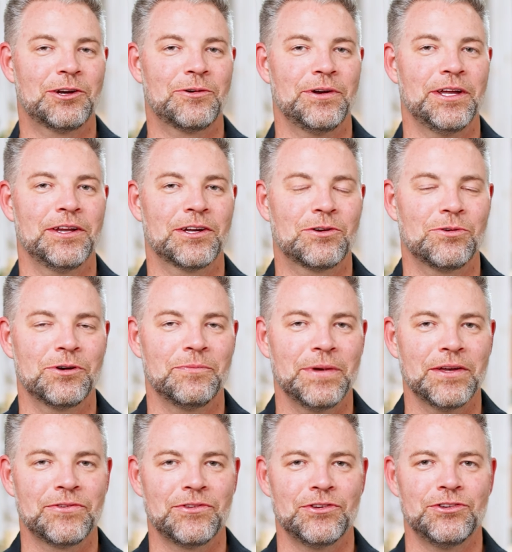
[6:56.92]
to create a core
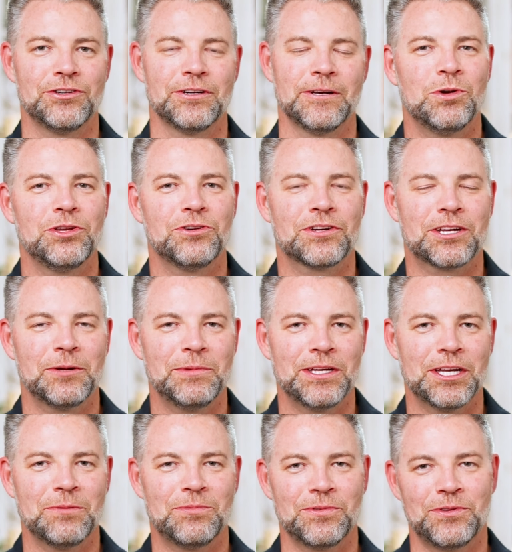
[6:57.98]
message. When you're
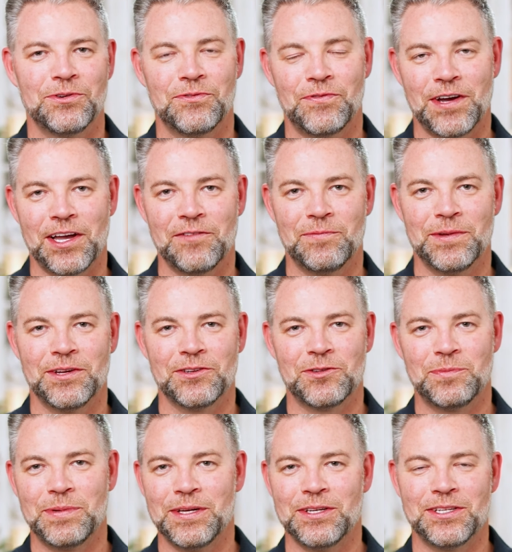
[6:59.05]
coming up with your 5-minute
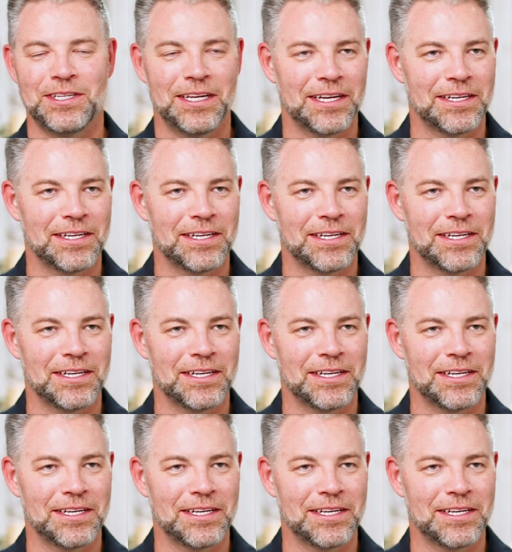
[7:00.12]
speech,